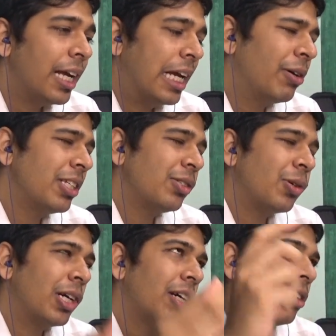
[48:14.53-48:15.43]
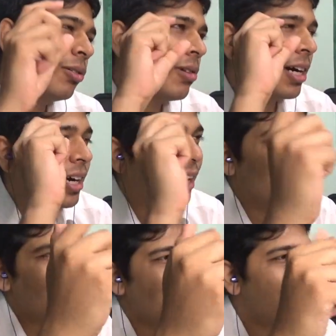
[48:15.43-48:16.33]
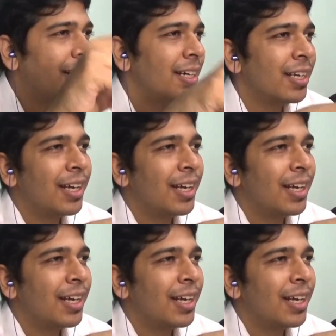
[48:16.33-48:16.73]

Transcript: Now, I just wanted to understand,